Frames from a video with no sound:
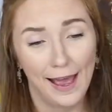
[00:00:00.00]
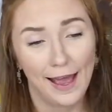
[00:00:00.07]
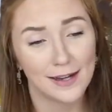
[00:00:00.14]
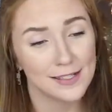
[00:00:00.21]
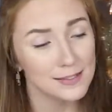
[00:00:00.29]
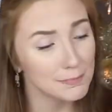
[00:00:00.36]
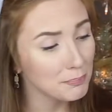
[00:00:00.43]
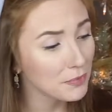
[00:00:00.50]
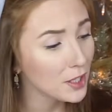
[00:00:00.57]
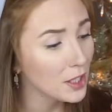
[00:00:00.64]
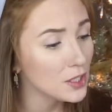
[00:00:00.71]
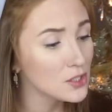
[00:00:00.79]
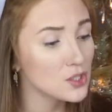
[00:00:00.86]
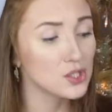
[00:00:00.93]
And as
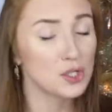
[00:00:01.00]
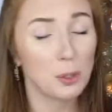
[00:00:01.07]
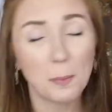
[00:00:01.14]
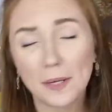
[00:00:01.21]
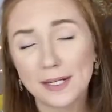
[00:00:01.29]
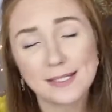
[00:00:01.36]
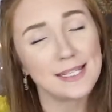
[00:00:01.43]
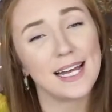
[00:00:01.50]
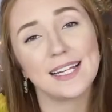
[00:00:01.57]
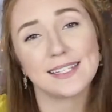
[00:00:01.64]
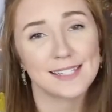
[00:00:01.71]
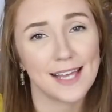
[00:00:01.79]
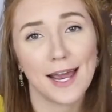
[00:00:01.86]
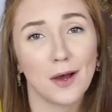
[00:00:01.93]
stupid as
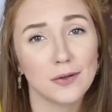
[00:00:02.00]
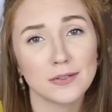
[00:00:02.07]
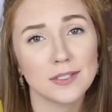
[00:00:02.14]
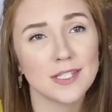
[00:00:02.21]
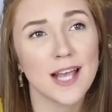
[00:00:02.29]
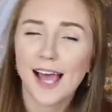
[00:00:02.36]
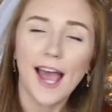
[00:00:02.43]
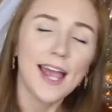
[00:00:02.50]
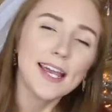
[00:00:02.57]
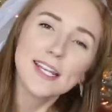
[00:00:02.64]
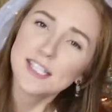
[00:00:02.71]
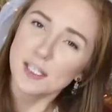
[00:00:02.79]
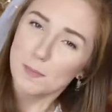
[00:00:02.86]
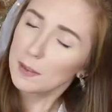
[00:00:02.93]
that sounds, I
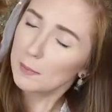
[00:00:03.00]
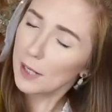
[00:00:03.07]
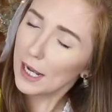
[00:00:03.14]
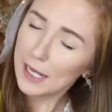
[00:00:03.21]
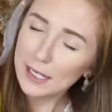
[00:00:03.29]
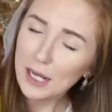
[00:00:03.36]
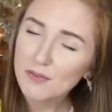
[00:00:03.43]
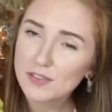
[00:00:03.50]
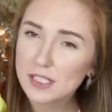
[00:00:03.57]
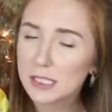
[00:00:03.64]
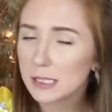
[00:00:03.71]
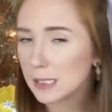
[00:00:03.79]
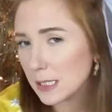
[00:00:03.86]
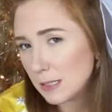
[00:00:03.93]
get to be a bride now for
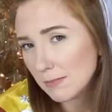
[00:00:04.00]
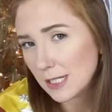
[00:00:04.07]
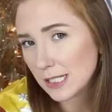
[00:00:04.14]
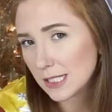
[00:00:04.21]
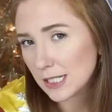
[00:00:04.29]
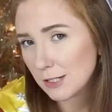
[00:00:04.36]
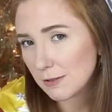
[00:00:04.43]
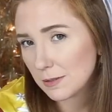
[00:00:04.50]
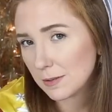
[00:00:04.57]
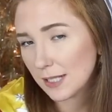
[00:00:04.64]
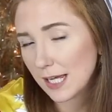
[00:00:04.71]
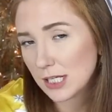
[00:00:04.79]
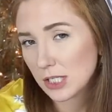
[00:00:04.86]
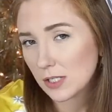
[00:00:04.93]
16 months total
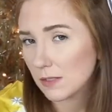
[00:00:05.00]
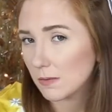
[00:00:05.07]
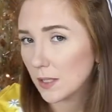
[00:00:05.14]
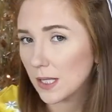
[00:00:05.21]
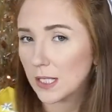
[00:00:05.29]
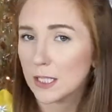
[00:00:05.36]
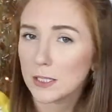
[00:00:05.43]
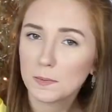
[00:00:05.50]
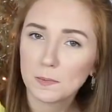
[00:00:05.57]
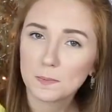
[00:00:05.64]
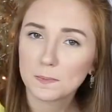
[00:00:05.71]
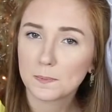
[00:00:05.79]
and that's just really cool.